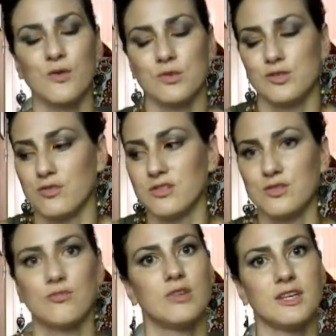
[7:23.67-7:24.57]
which
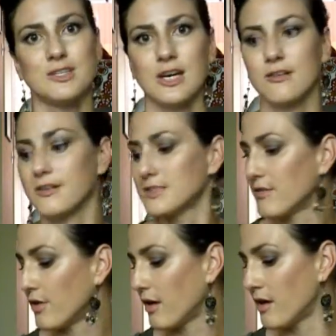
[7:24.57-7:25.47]
was really generous
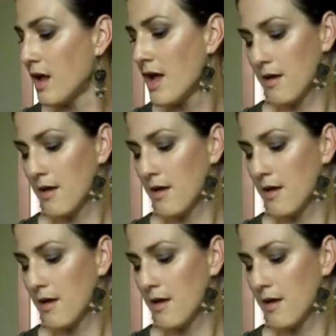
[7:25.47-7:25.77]
of her.